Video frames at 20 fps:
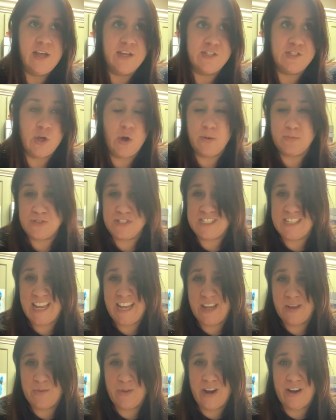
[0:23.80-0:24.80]
So I'm just
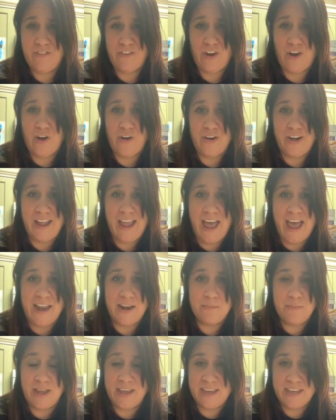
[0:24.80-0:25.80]
taking whatever I already had
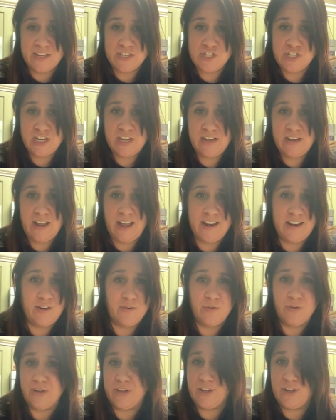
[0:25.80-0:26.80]
in my kitchen. I didn't
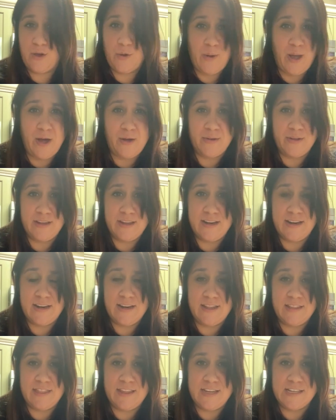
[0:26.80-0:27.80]
really go out and get
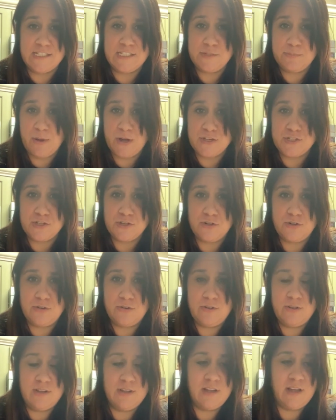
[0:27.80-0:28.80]
anything
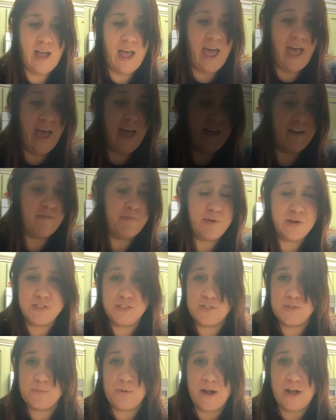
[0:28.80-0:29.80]
special. I have
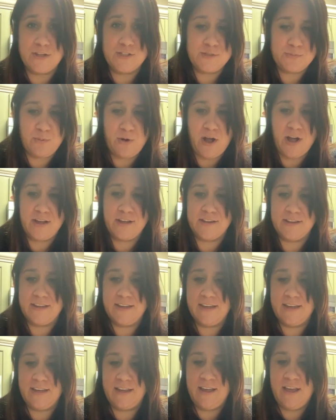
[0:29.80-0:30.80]
Brussels sprouts,
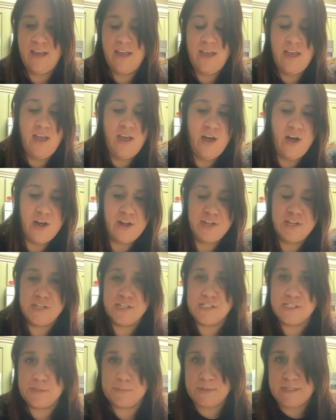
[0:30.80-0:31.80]
broccoli,
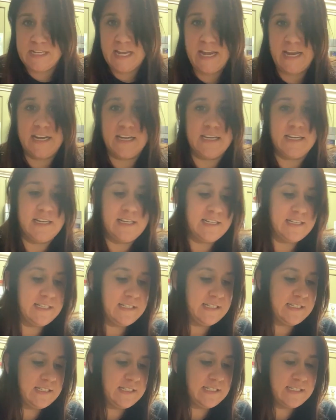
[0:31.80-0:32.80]
onions,
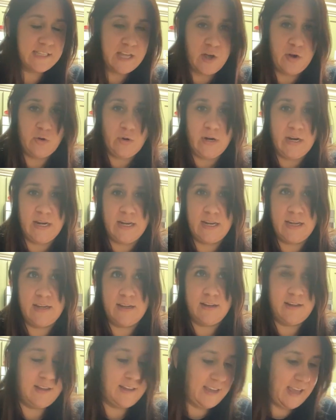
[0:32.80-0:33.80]
potatoes,
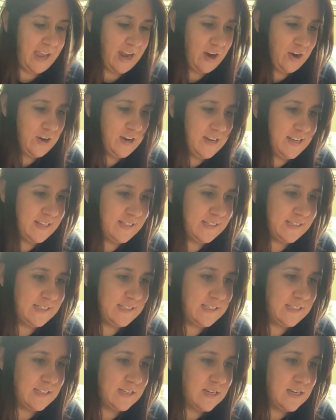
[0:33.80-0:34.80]
celery,
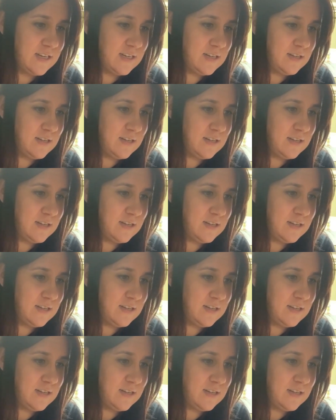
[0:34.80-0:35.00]
carrots,